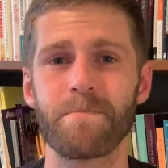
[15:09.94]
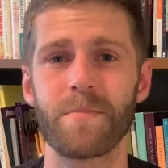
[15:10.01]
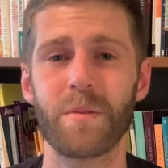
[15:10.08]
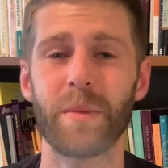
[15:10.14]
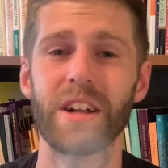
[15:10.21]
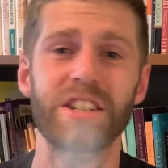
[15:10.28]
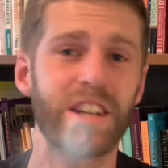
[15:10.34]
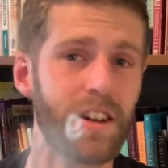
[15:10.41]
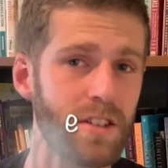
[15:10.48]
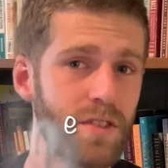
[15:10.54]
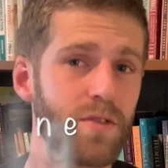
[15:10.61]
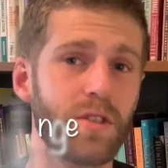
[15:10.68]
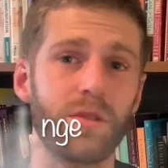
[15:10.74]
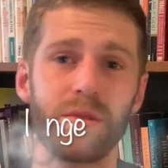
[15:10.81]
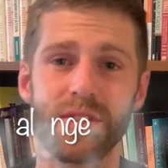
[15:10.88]
then my challenge
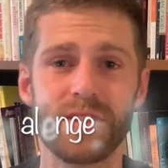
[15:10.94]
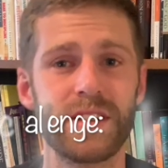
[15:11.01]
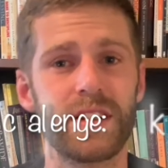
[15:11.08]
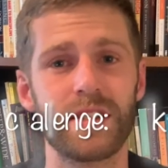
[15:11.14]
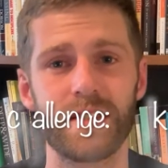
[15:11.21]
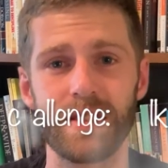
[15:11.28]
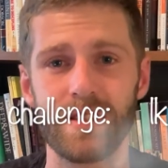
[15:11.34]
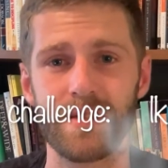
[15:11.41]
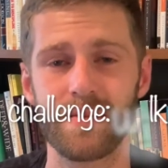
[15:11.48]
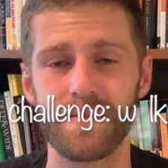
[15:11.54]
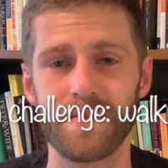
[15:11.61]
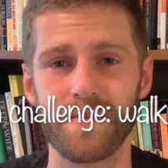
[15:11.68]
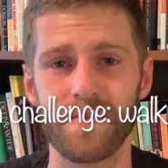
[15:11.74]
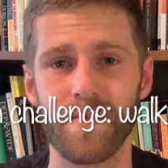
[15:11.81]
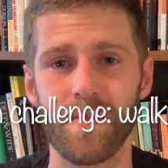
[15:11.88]
for you is this:
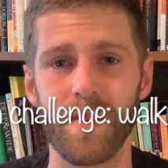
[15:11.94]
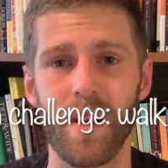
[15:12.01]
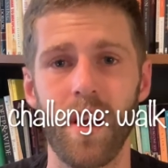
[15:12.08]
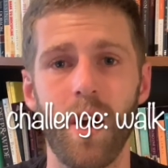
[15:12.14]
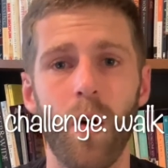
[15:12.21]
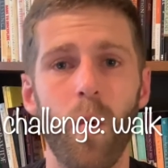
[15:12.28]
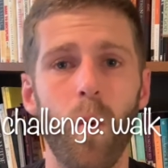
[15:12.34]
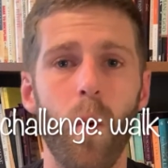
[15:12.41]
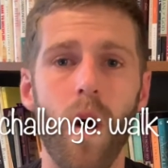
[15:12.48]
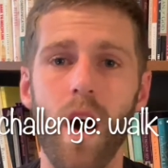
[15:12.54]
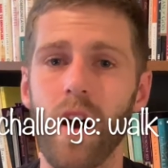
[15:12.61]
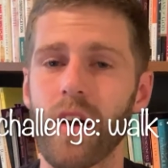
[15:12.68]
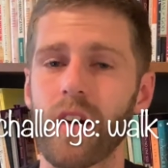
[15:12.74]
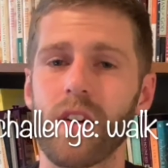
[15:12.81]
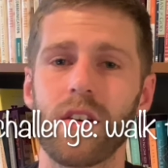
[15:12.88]

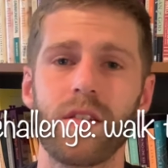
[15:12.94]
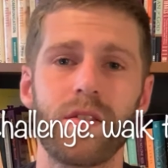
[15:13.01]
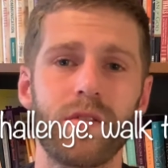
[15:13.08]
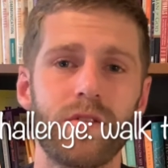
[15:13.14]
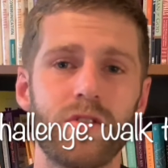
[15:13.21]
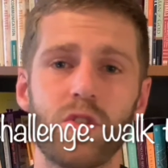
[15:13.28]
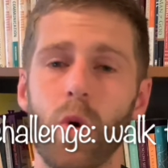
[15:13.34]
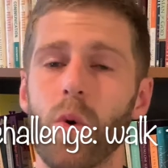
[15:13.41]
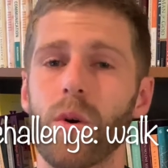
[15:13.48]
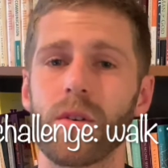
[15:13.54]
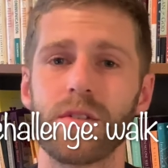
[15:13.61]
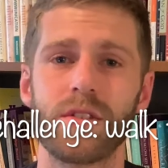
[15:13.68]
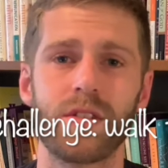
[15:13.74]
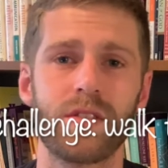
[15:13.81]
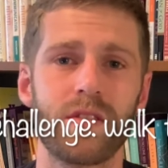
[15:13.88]
walk
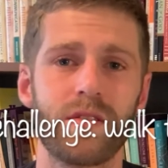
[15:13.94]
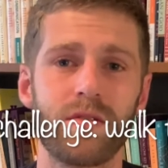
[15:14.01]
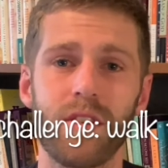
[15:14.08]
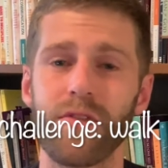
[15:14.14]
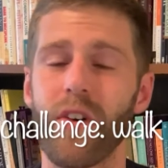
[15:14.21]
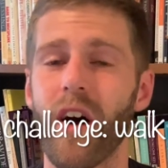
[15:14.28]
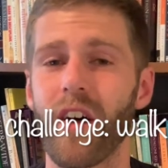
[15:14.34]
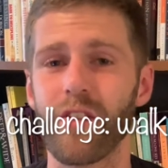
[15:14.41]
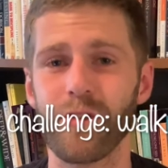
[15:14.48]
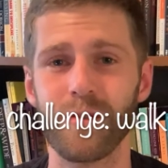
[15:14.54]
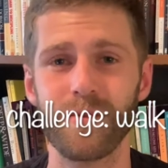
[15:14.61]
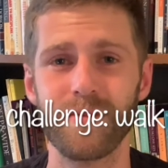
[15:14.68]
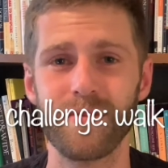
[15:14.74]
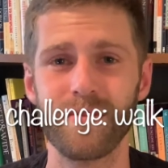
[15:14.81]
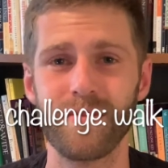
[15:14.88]
towards the Father.
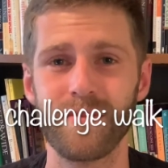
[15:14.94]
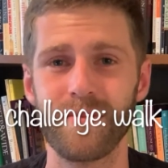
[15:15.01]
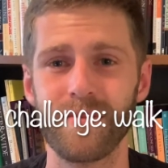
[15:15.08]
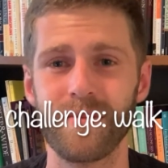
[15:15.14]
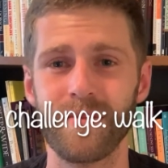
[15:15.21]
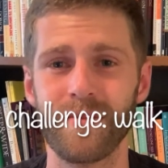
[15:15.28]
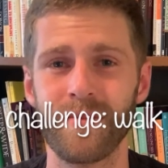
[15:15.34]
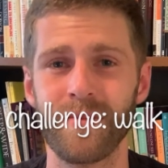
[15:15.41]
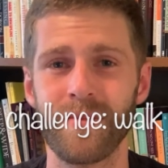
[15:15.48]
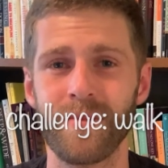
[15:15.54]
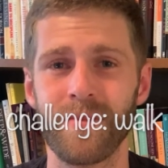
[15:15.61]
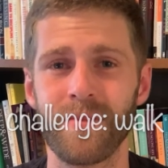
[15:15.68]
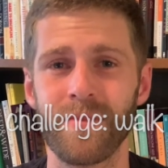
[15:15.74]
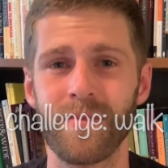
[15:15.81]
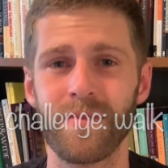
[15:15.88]

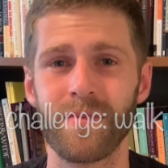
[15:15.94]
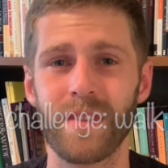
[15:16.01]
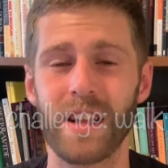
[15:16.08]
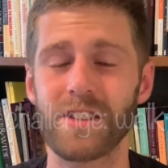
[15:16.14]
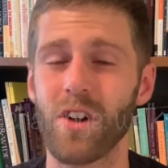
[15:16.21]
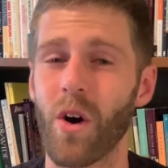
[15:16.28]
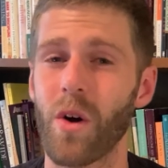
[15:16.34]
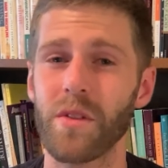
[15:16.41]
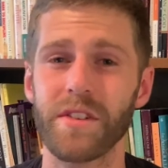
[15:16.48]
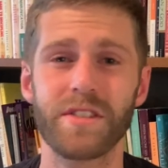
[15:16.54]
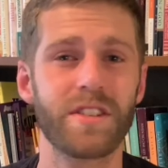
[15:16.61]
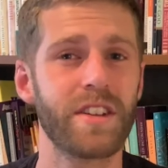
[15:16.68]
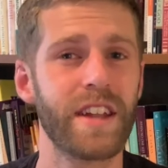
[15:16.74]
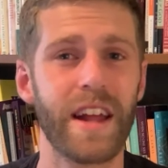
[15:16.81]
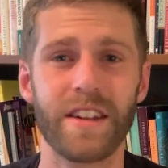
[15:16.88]
That's all the
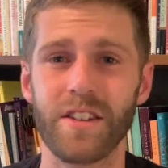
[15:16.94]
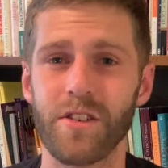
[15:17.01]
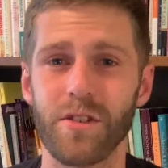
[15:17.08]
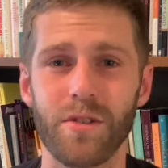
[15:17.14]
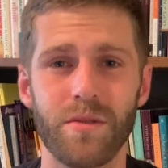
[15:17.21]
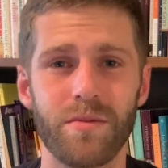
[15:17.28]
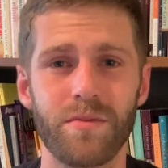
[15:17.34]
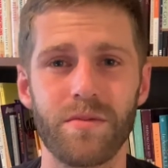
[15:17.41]
son had to do,